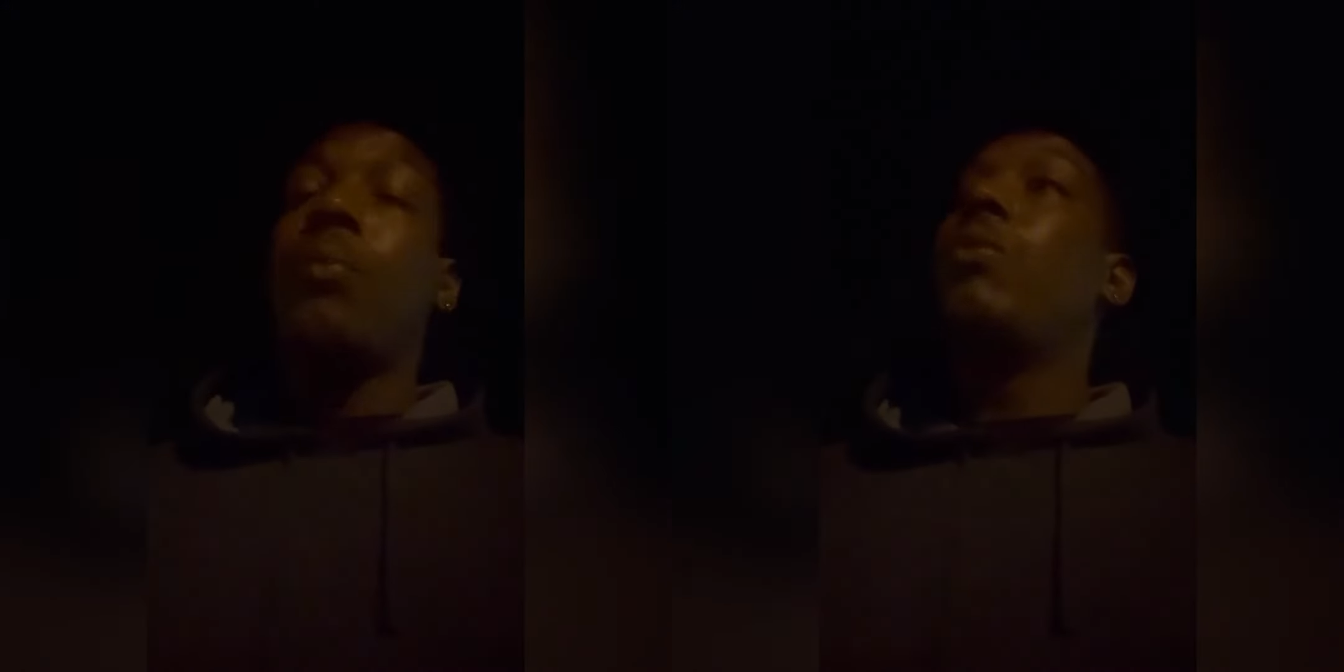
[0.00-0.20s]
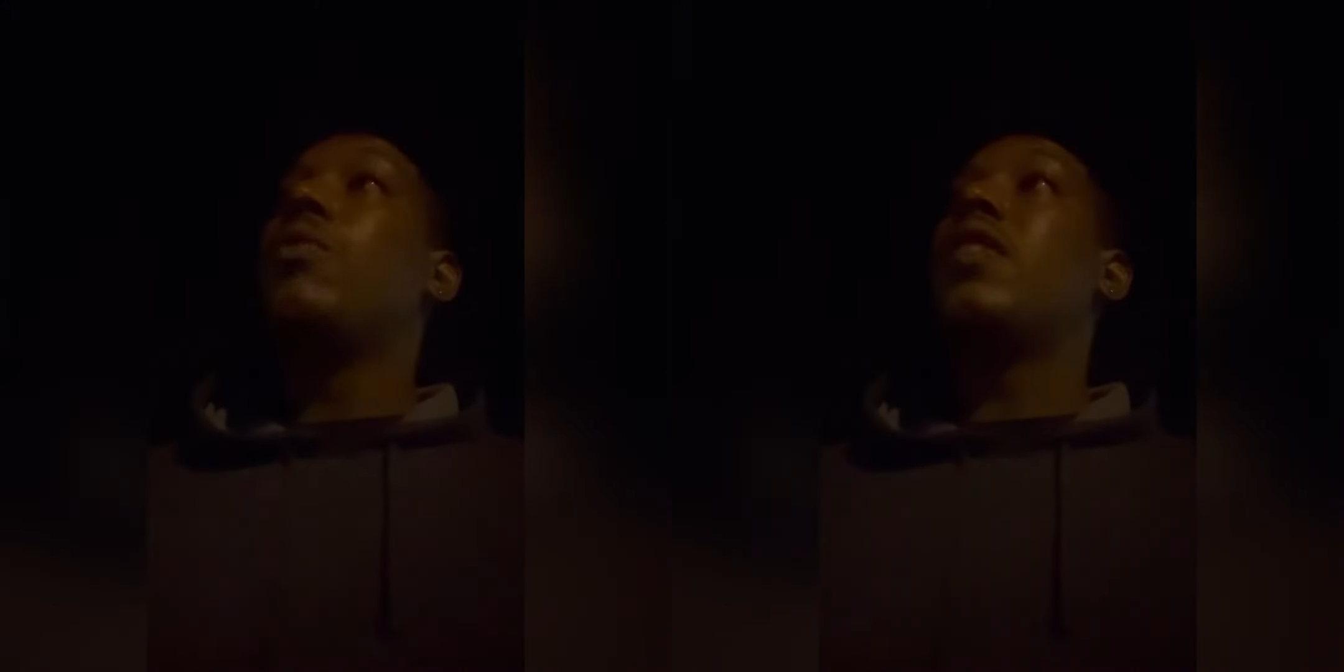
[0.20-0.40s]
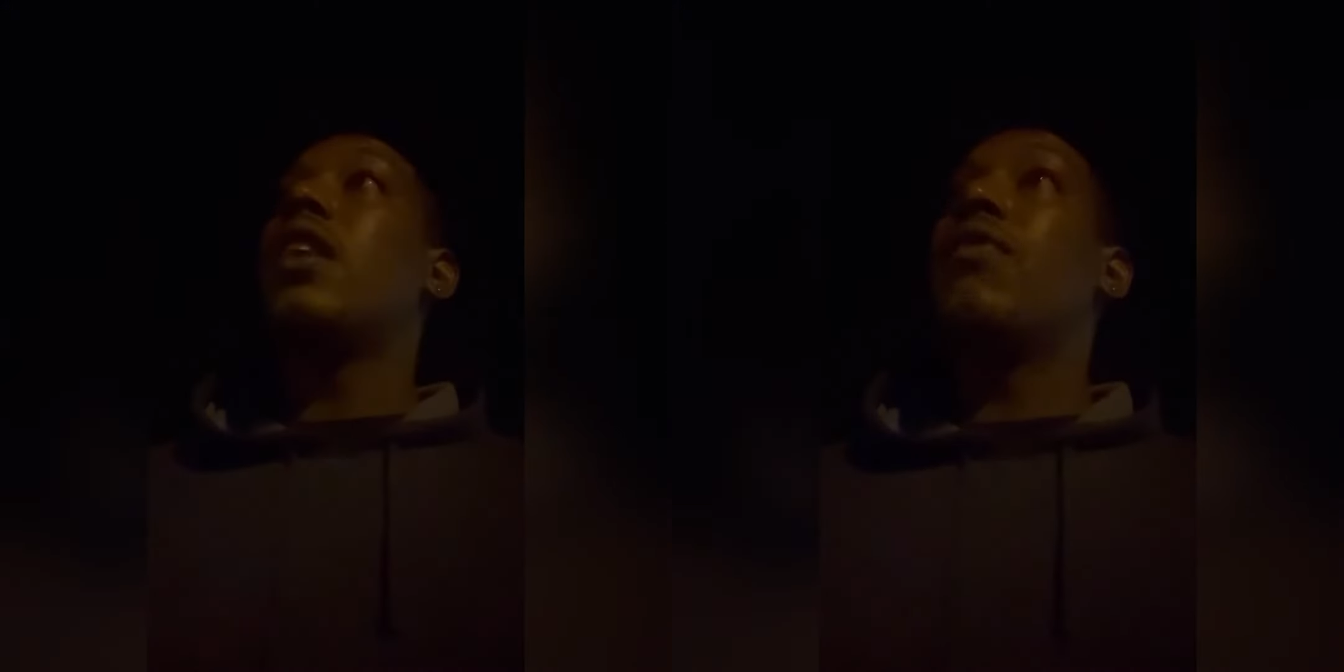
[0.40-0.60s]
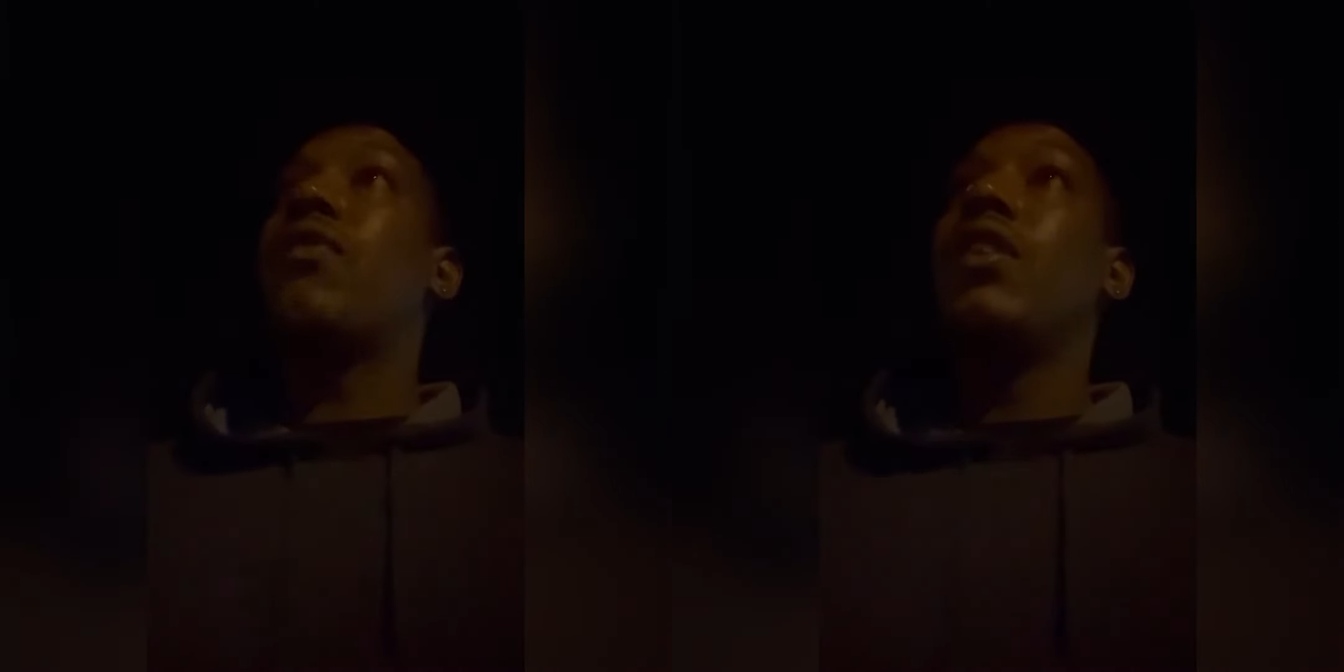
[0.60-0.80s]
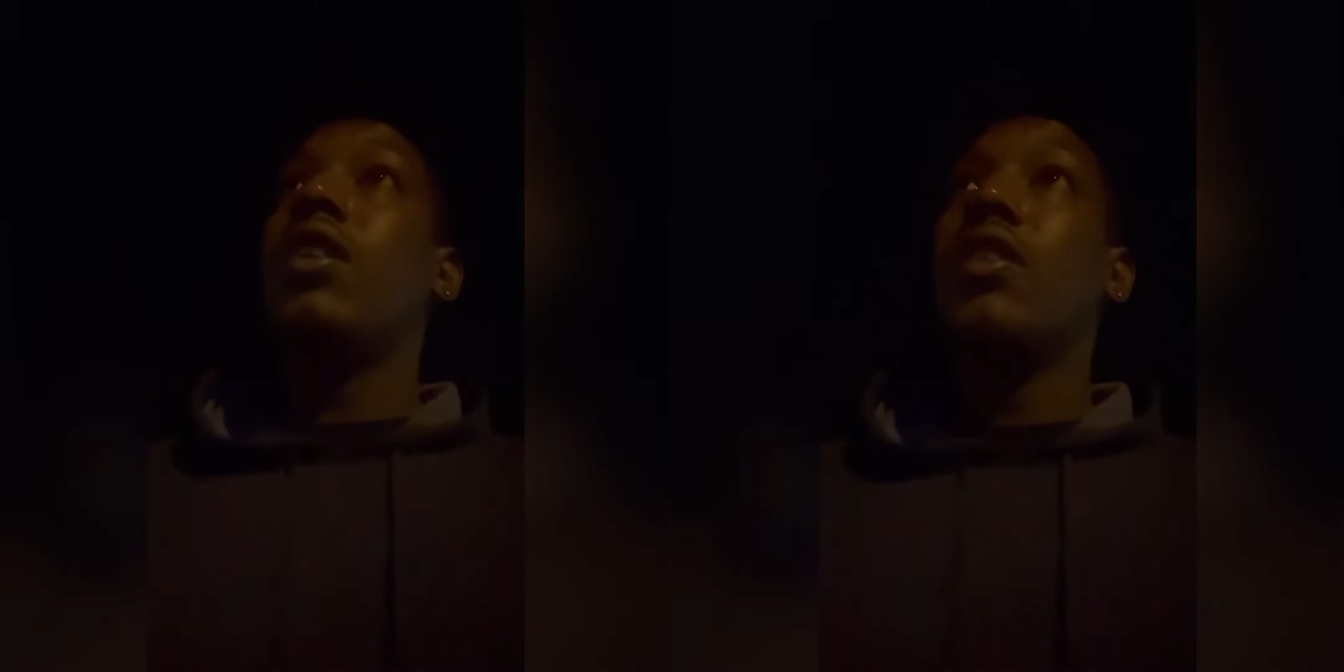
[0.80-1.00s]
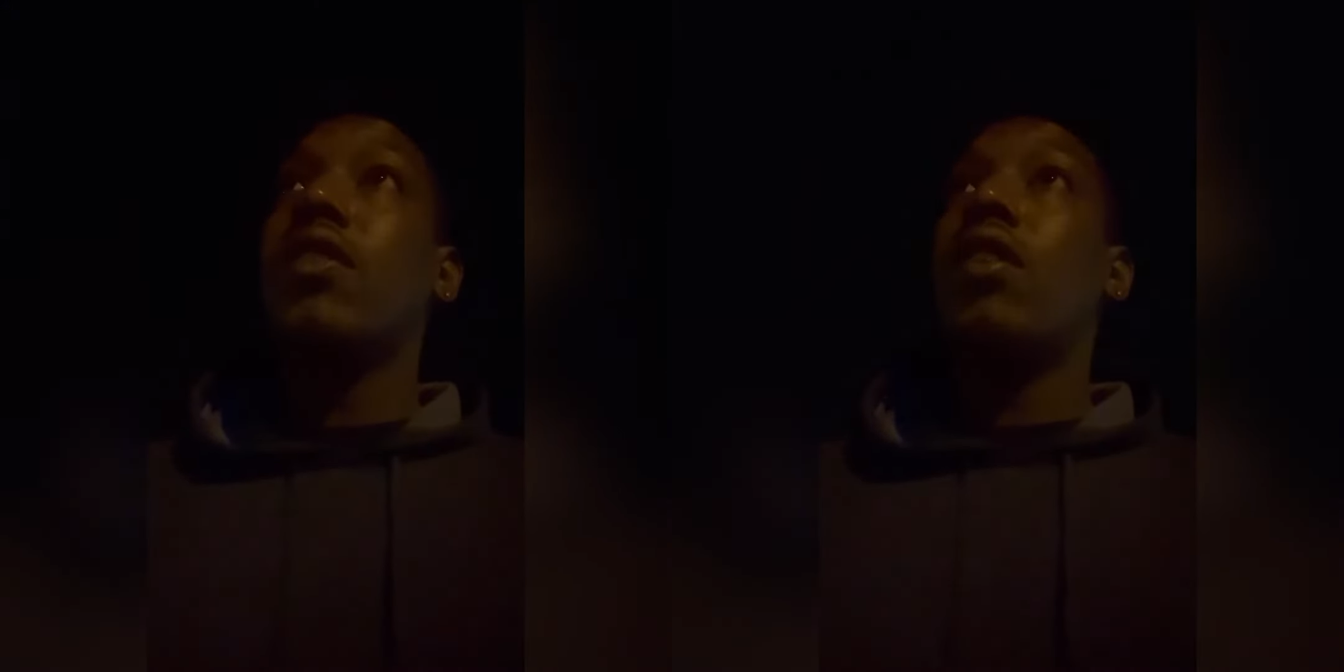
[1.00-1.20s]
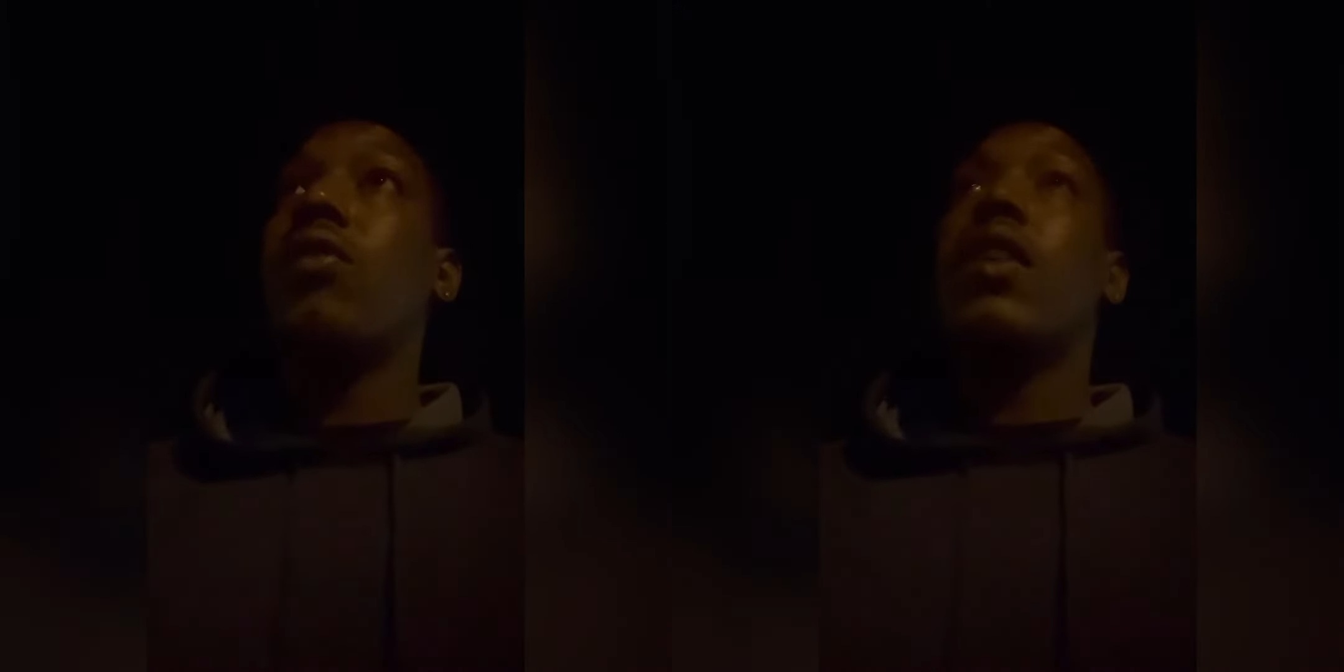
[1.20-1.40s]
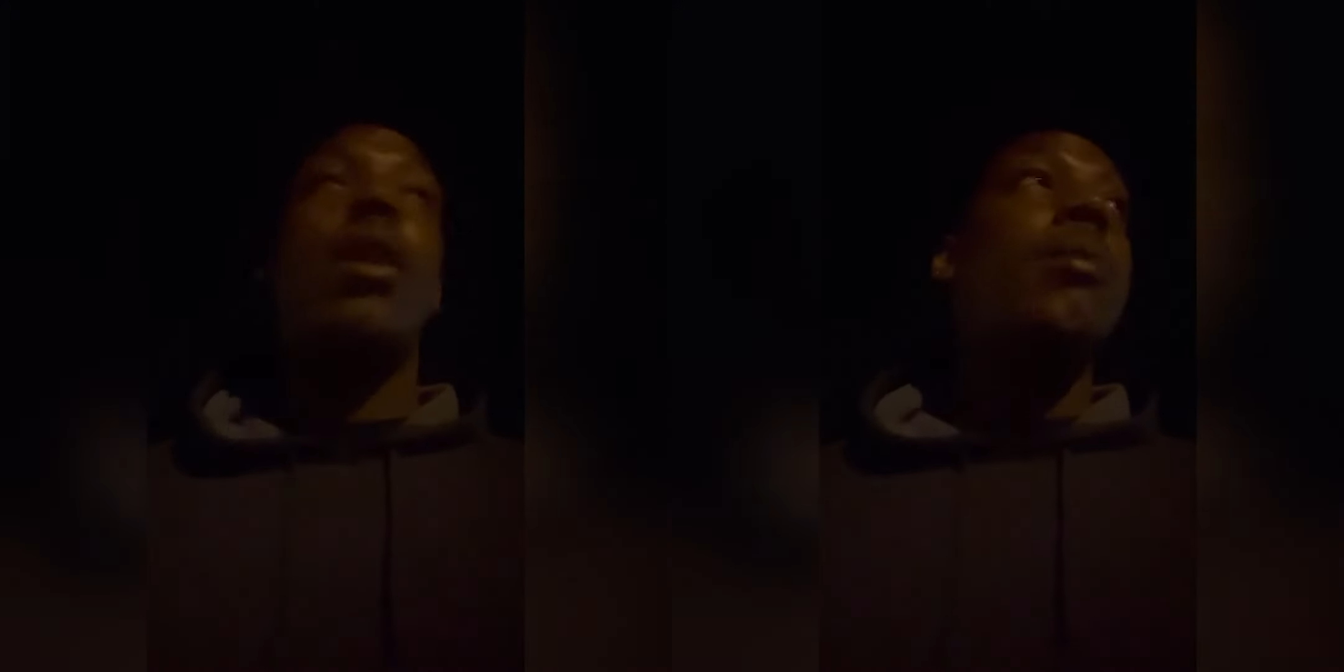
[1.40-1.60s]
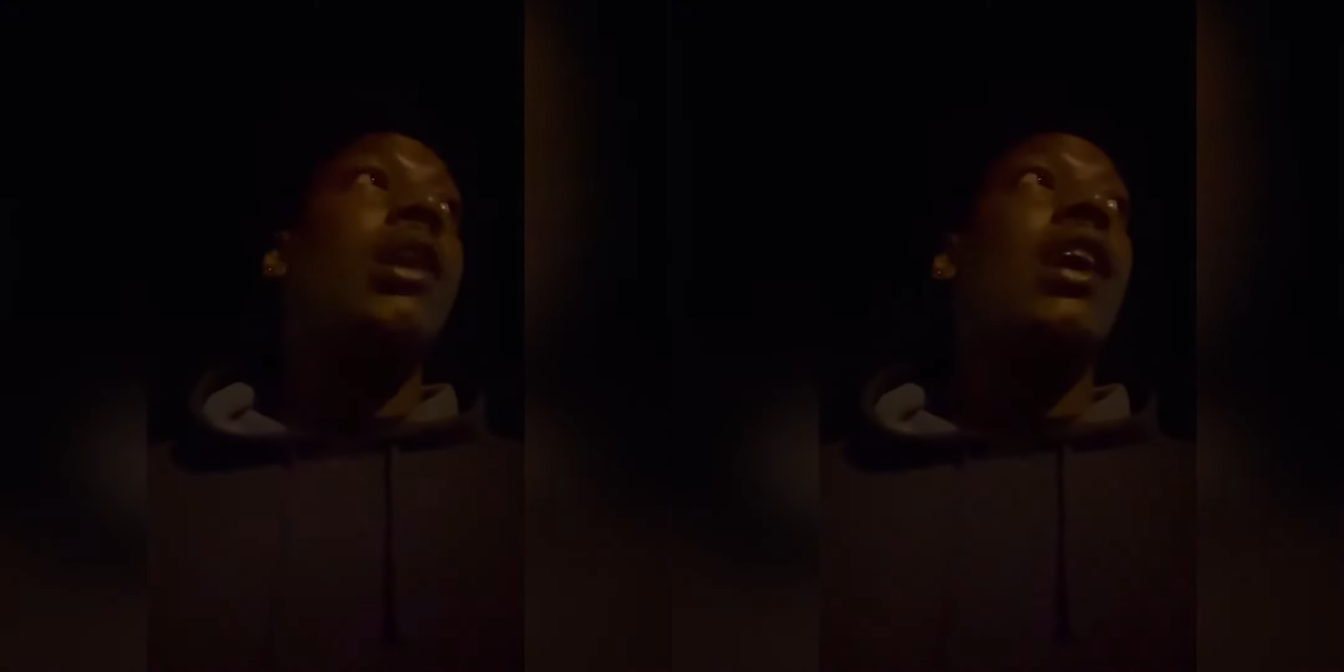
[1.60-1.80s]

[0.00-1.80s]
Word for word: We were saying free Lil Zay Osama.